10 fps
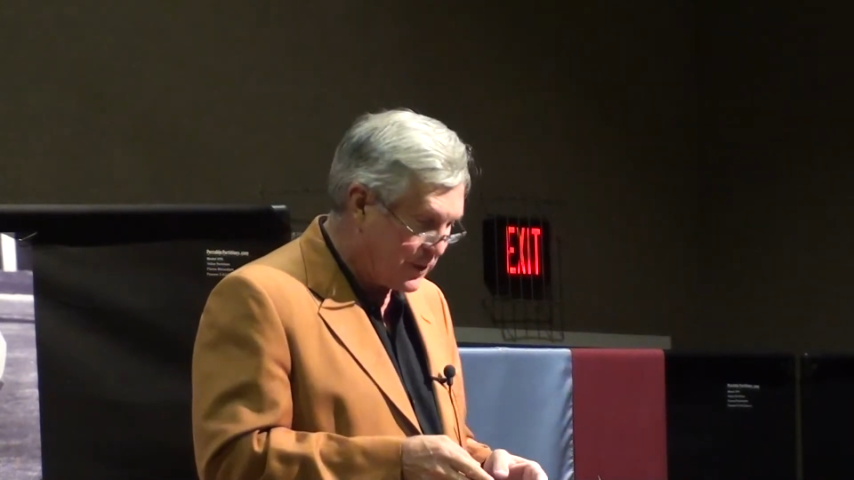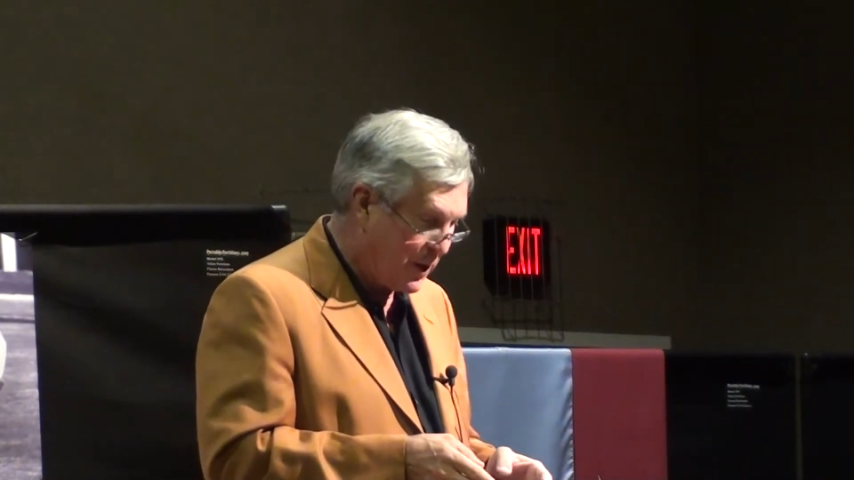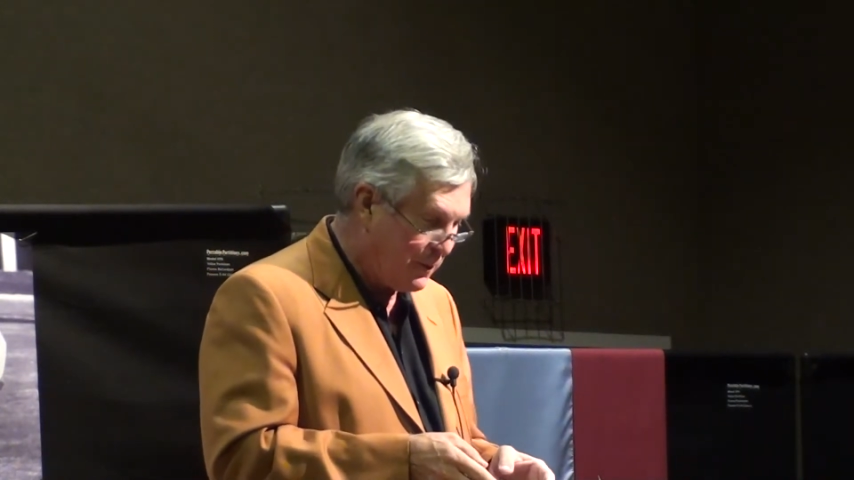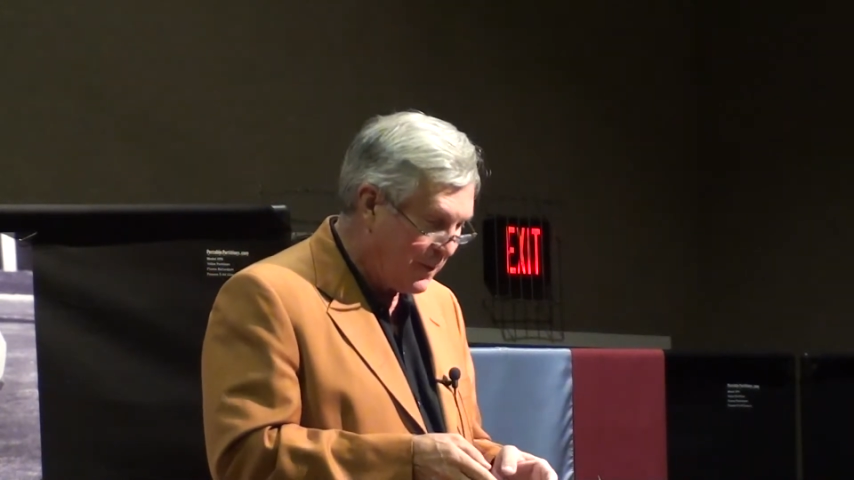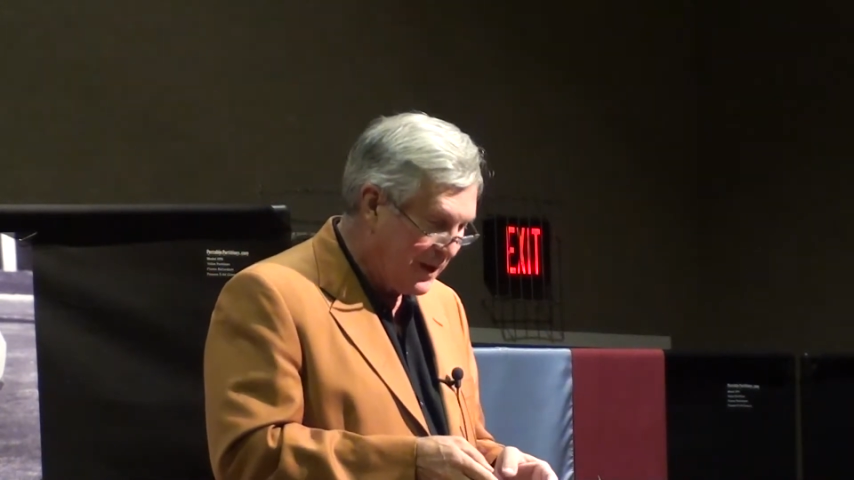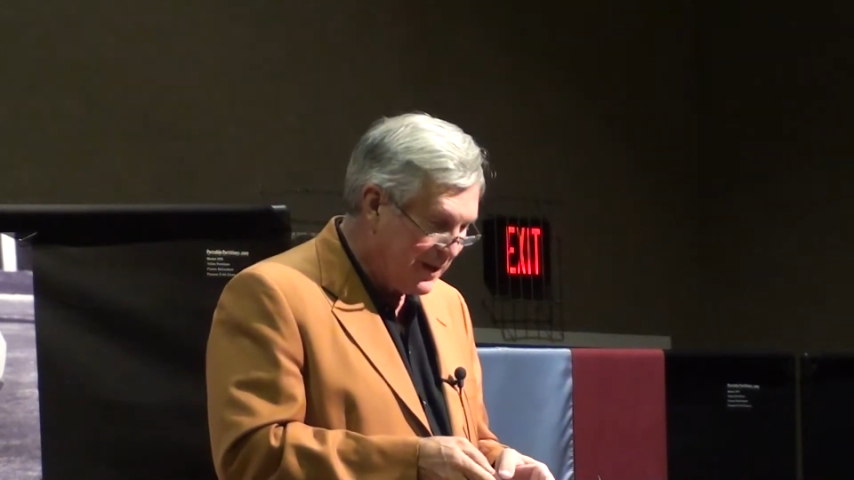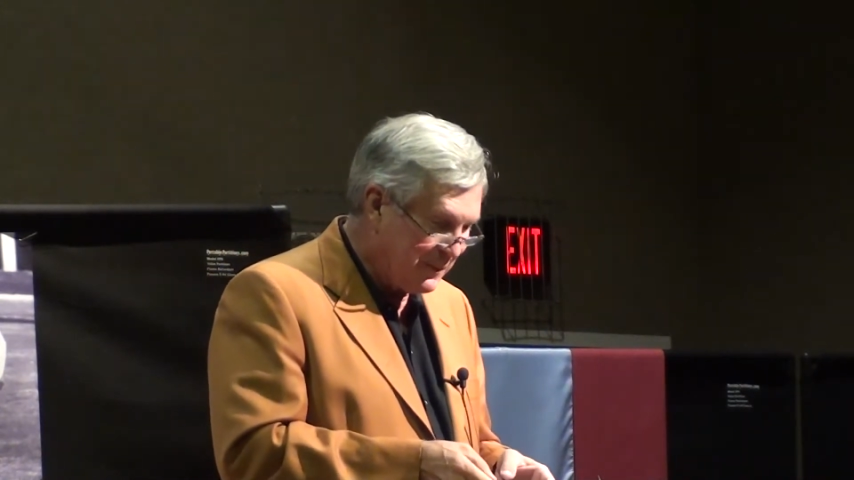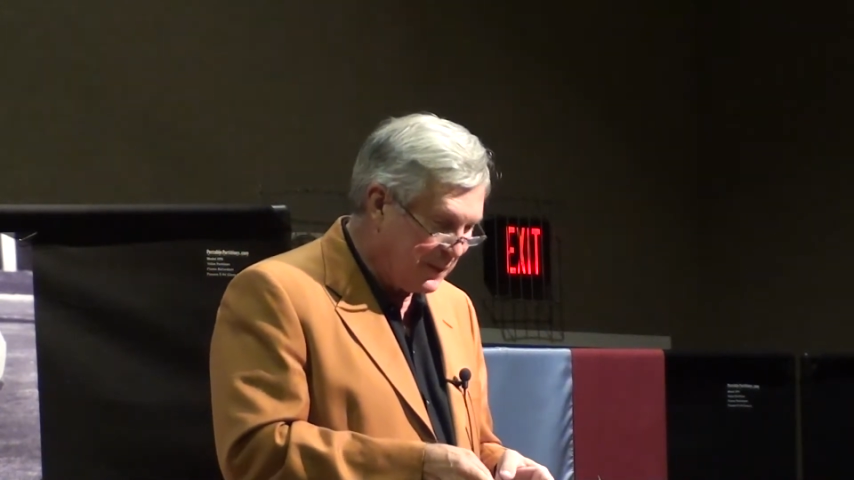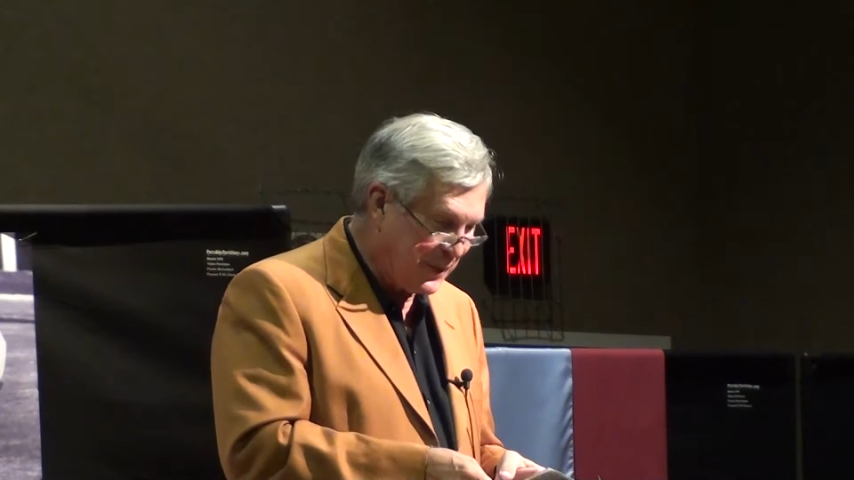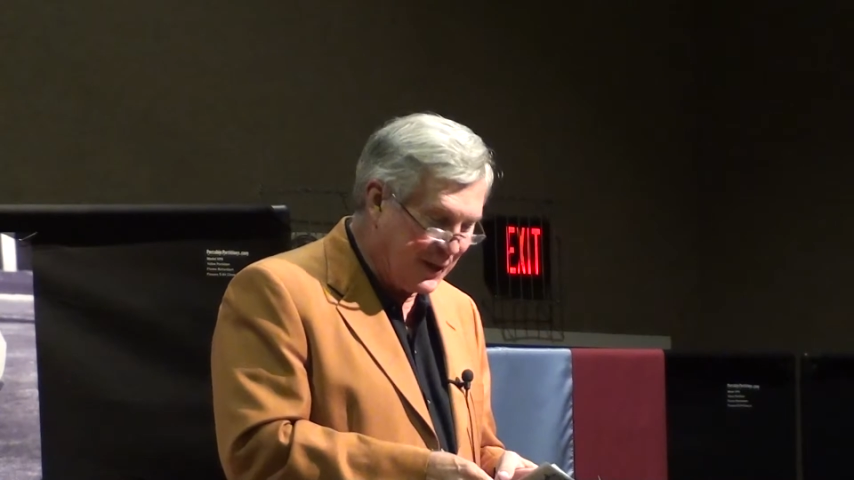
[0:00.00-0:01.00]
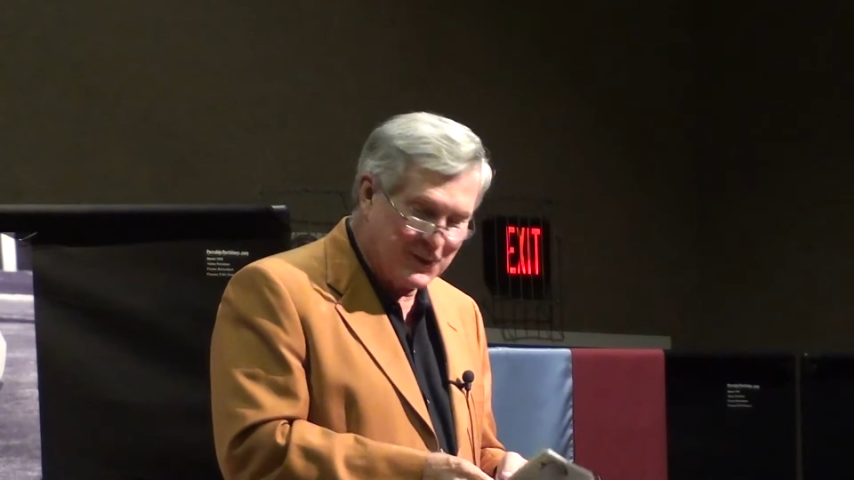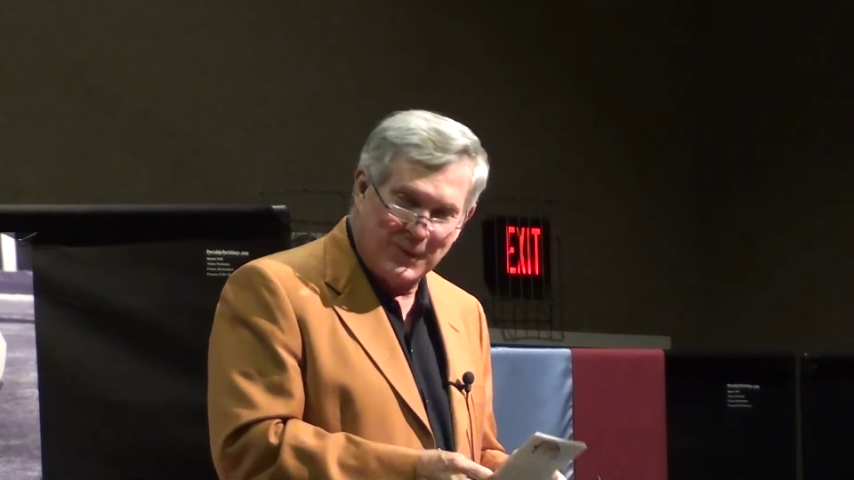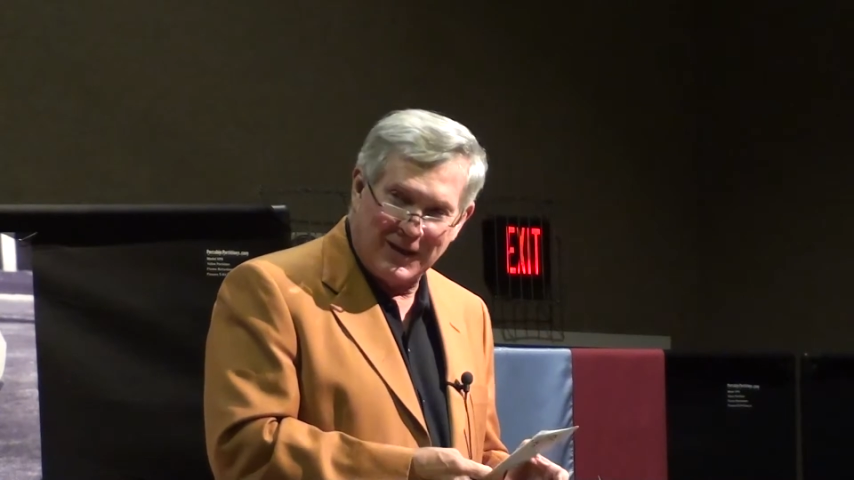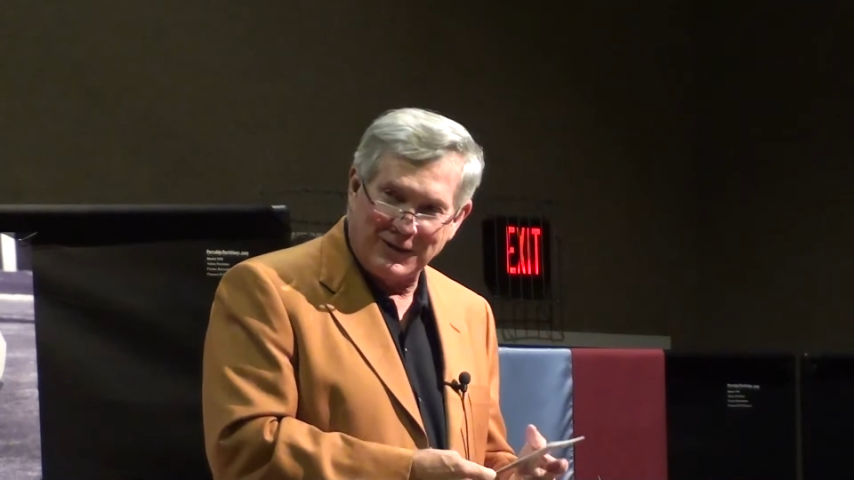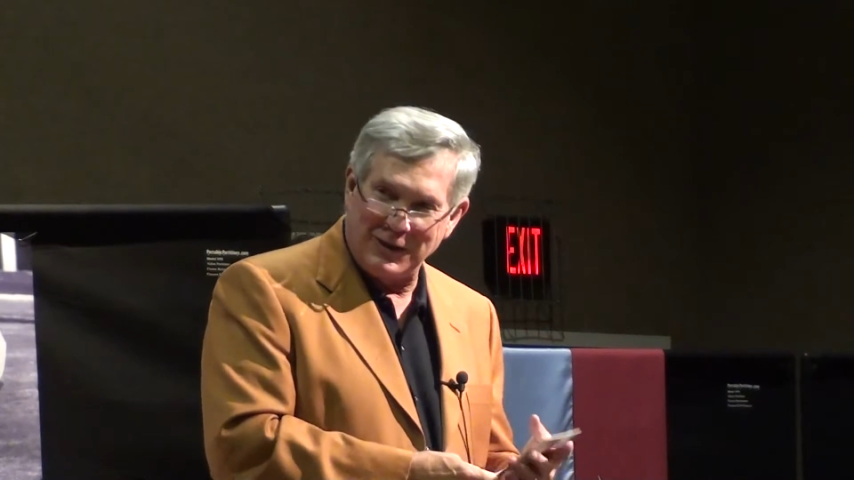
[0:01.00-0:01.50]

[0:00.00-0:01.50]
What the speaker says: So, but Bill's been at